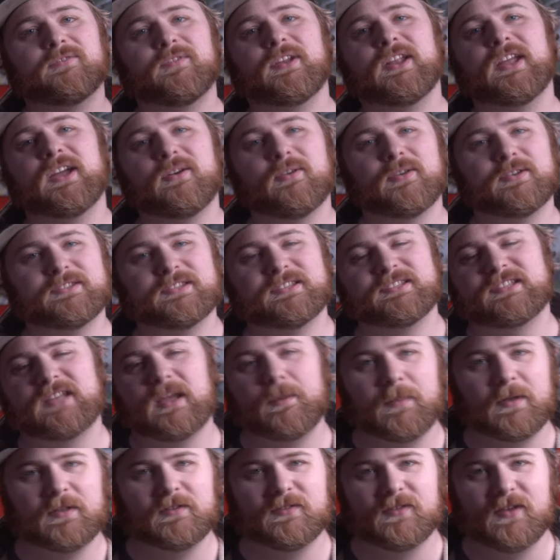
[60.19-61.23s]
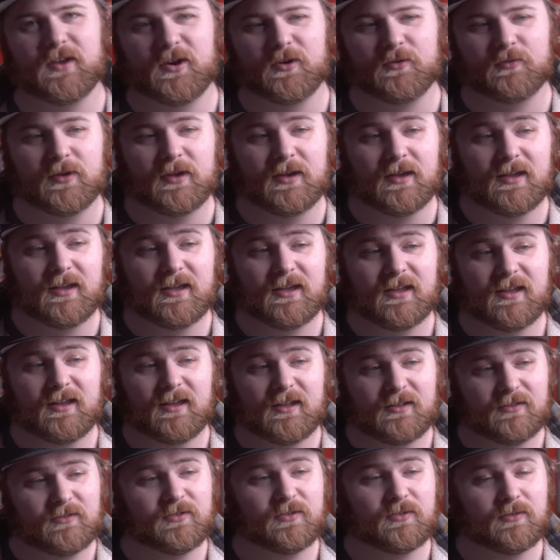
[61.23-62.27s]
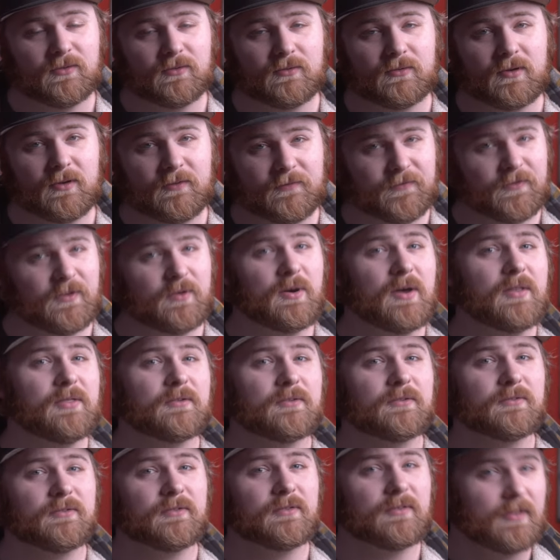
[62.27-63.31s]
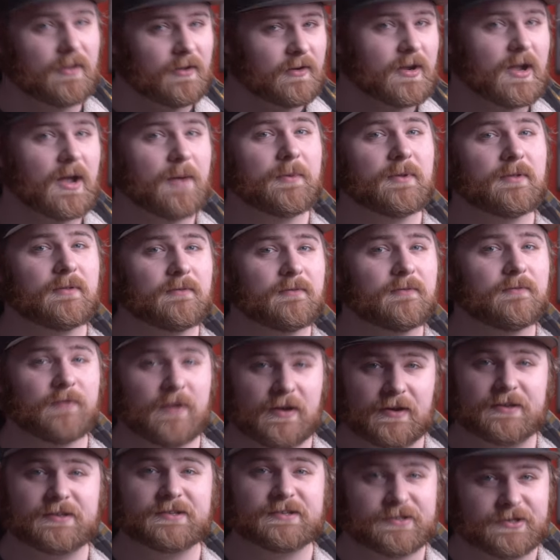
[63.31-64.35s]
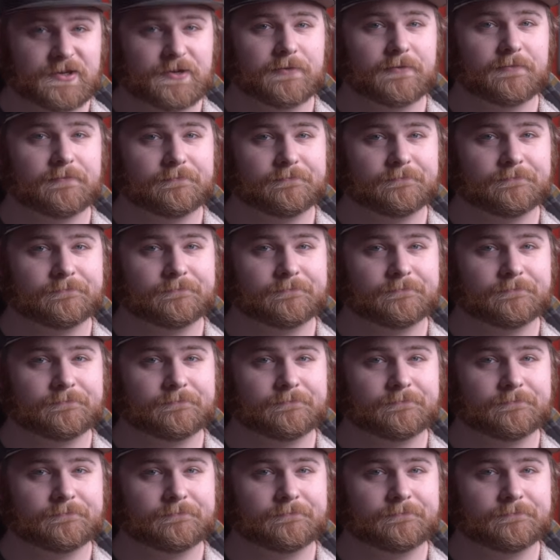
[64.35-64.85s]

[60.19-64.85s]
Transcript: video as a stepping stone into a few others that are coming very soon.